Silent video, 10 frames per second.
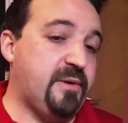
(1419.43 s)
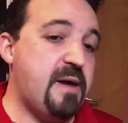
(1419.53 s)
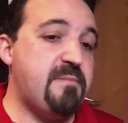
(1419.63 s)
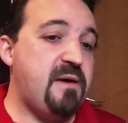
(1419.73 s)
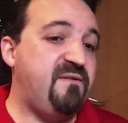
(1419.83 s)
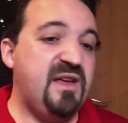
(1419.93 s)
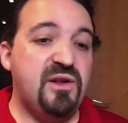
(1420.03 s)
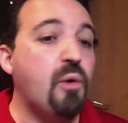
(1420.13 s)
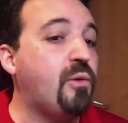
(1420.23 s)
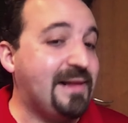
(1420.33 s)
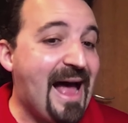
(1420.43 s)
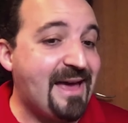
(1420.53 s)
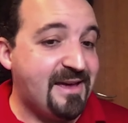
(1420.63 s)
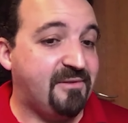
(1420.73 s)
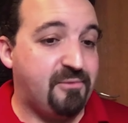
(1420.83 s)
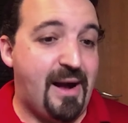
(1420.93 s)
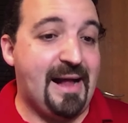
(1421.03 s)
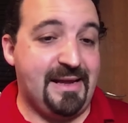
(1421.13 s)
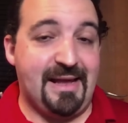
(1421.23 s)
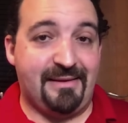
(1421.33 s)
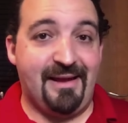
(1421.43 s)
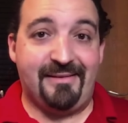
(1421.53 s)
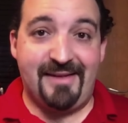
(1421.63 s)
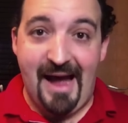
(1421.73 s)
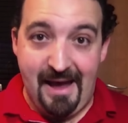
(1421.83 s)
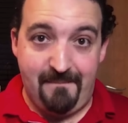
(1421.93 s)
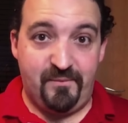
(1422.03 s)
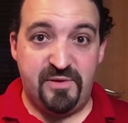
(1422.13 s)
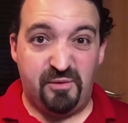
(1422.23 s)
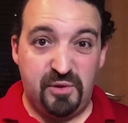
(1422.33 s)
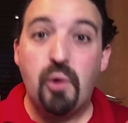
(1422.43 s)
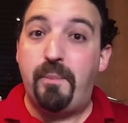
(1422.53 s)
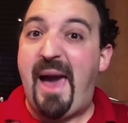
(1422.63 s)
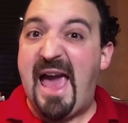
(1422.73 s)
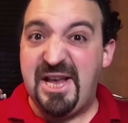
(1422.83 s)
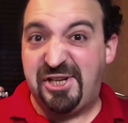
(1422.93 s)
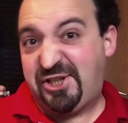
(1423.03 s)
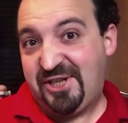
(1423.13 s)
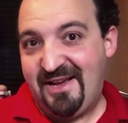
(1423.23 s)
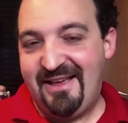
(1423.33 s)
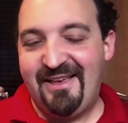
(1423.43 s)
there may be no client running at that time, so no page.